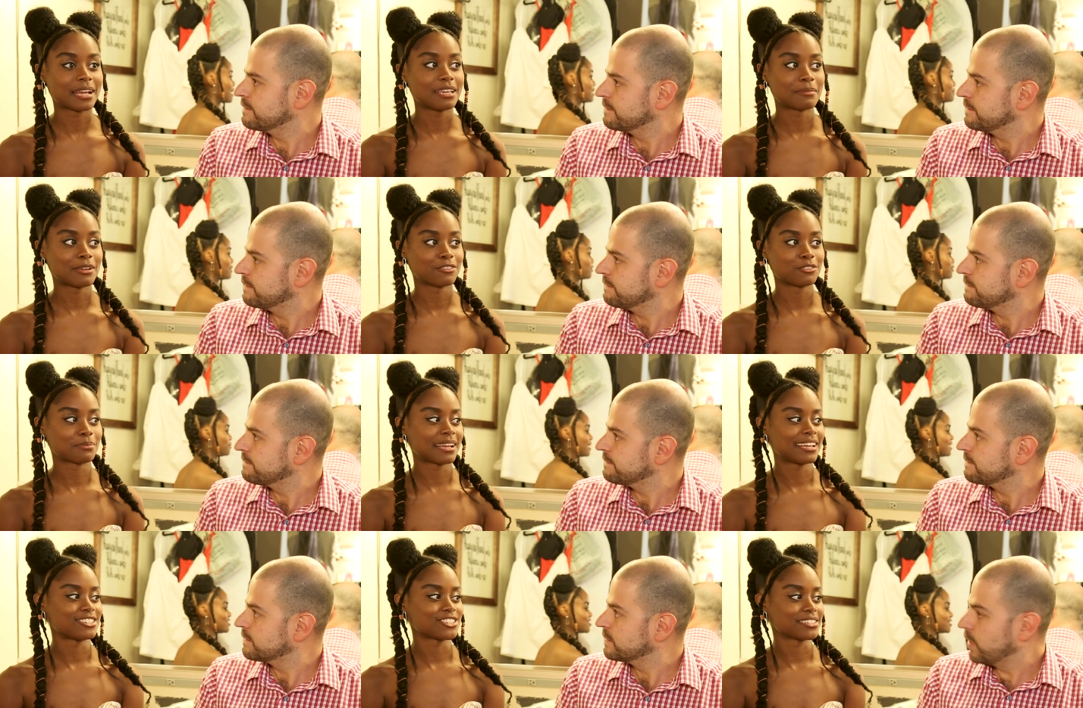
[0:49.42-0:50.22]
Speaker 1: my email,
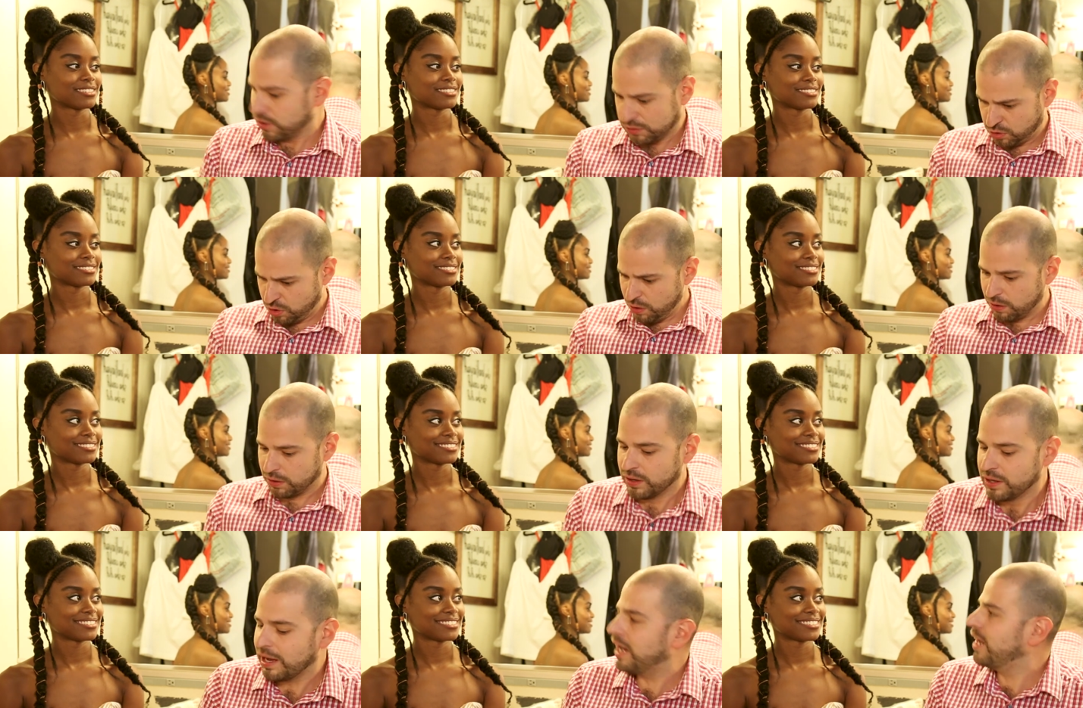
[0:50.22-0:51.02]
through my agent. Cool.
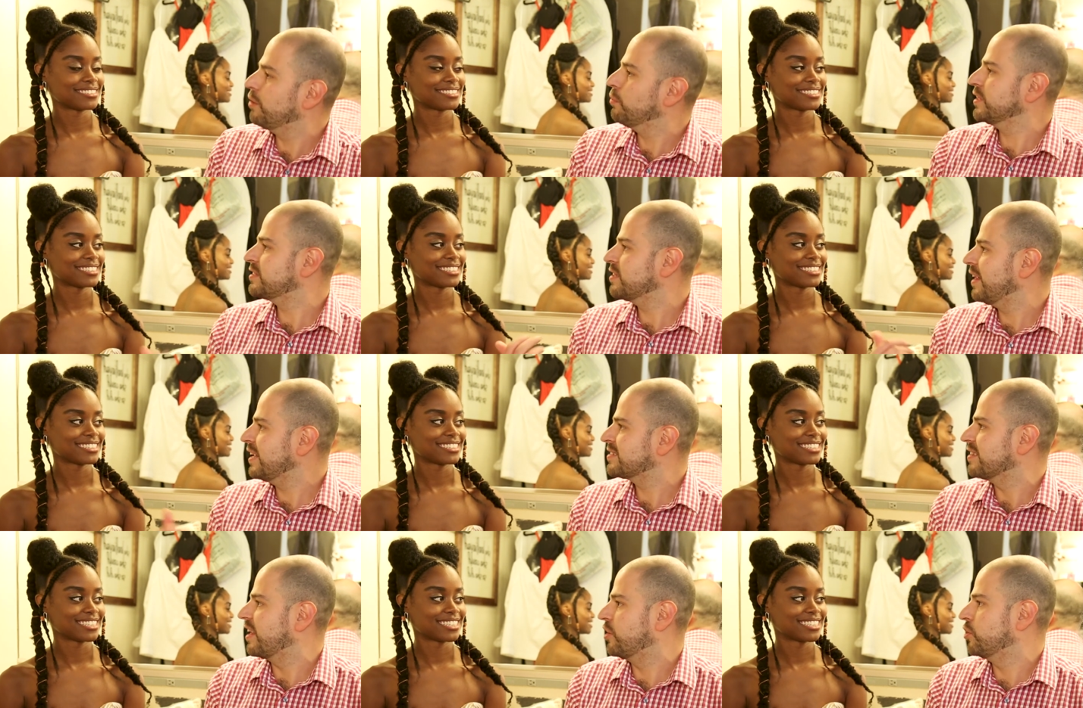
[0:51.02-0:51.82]
Speaker 2: Uh, what's the
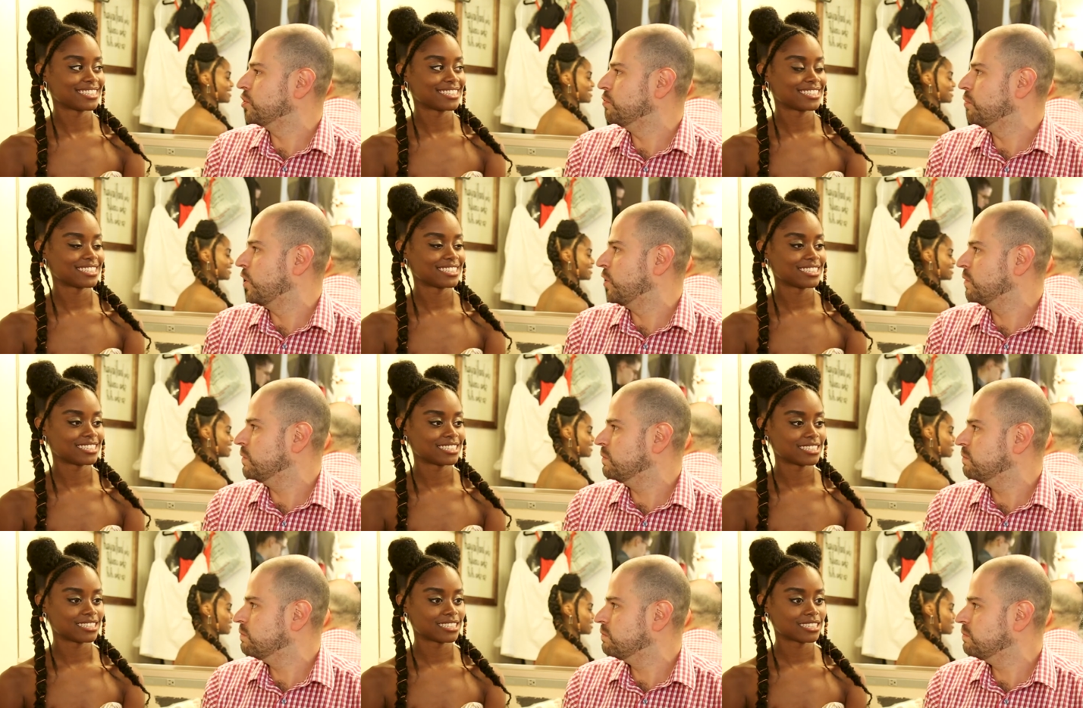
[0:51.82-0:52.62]
last letter you wrote?
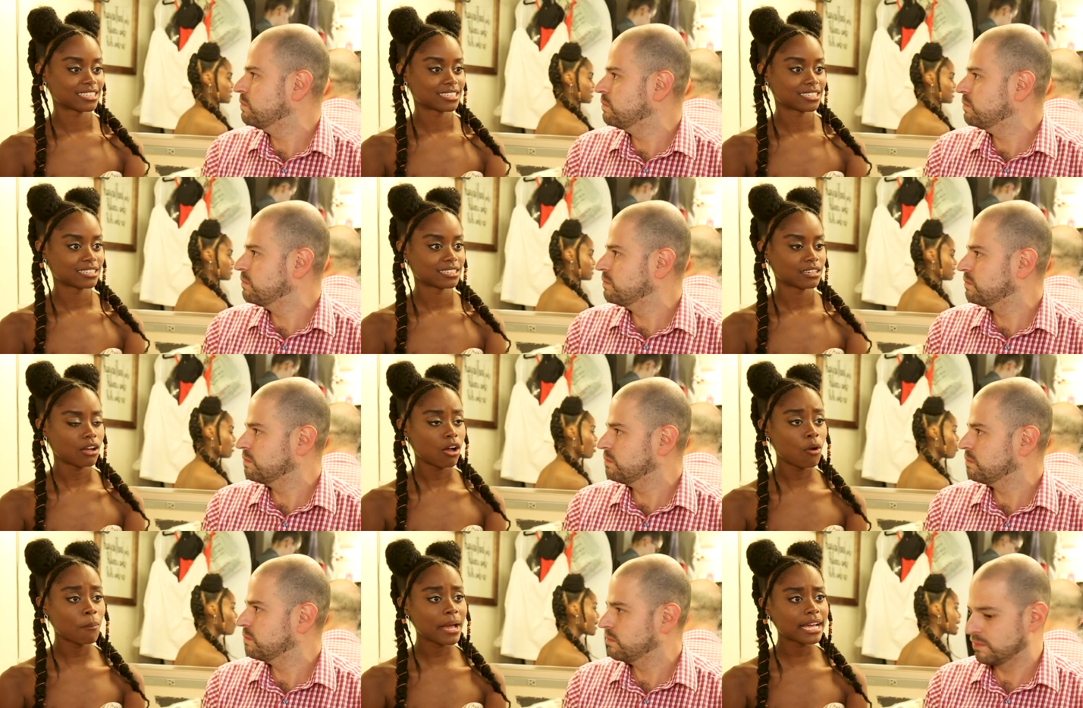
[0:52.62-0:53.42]

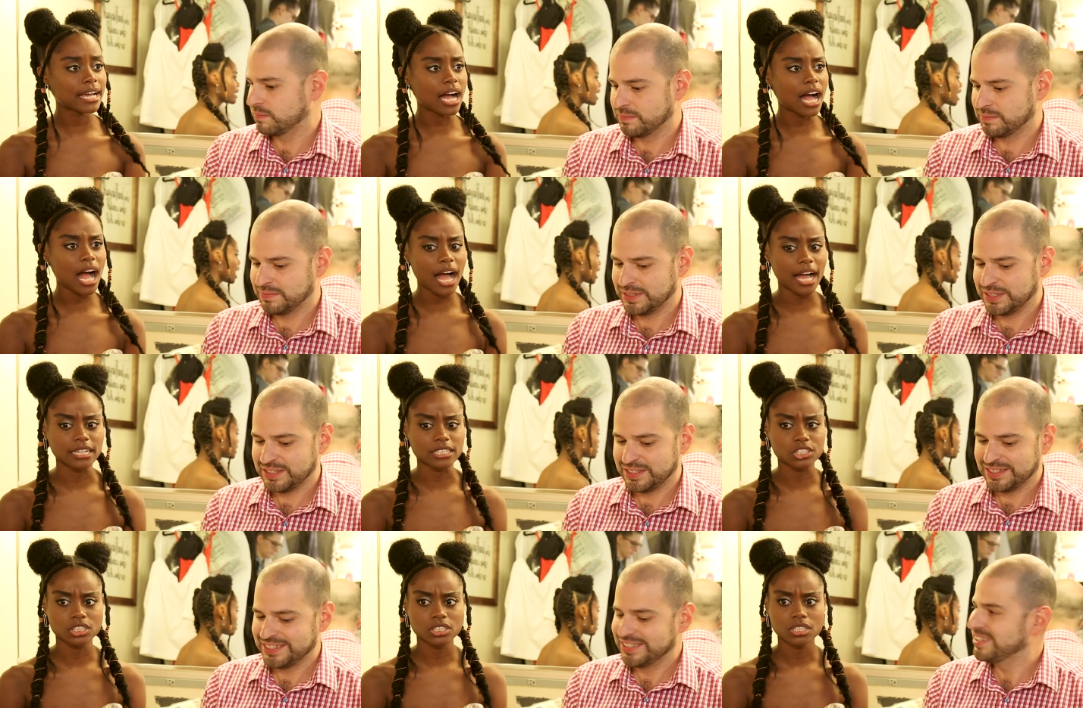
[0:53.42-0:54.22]
Speaker 1: Oh my
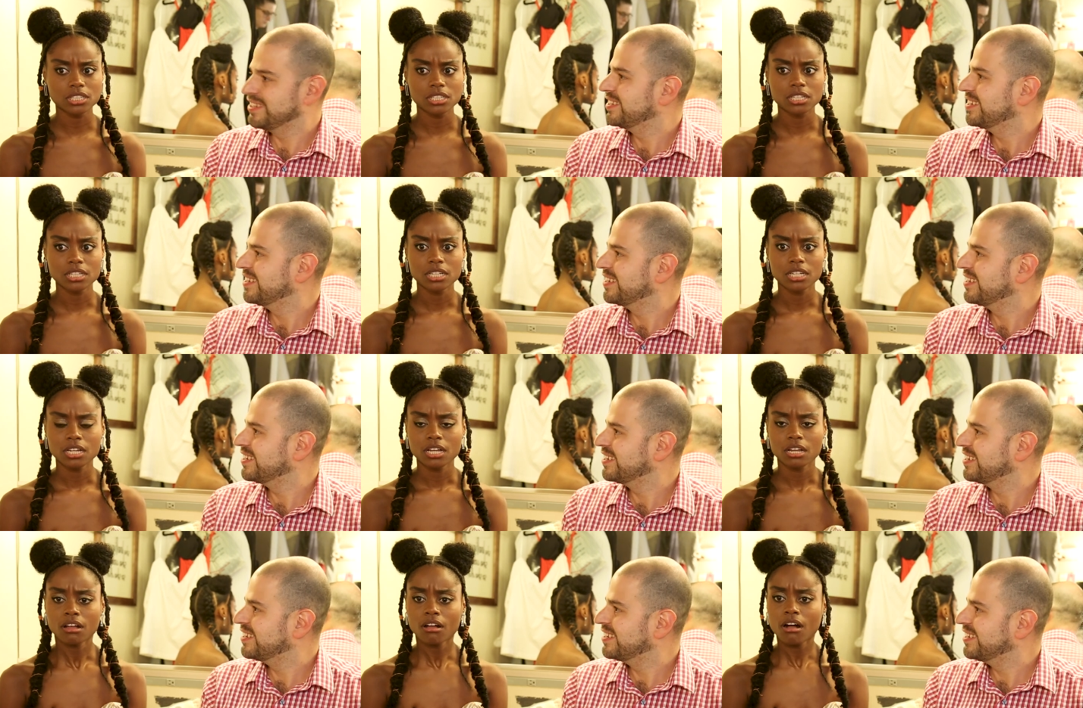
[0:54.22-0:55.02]
gosh.
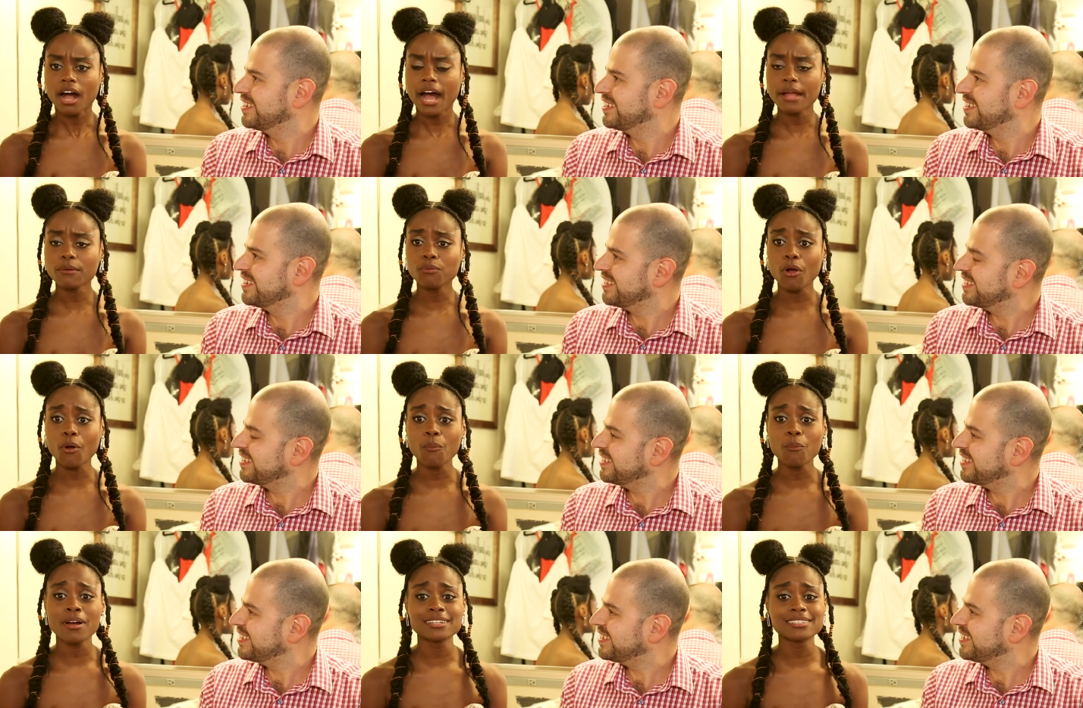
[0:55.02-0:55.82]
I
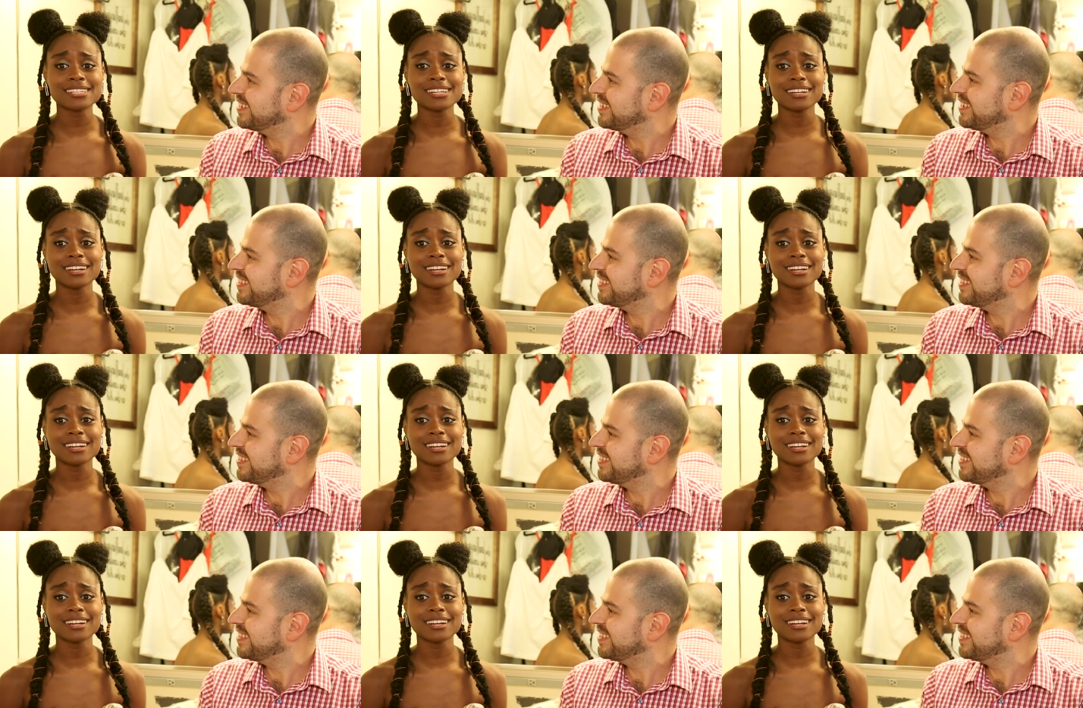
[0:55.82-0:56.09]
wrote one to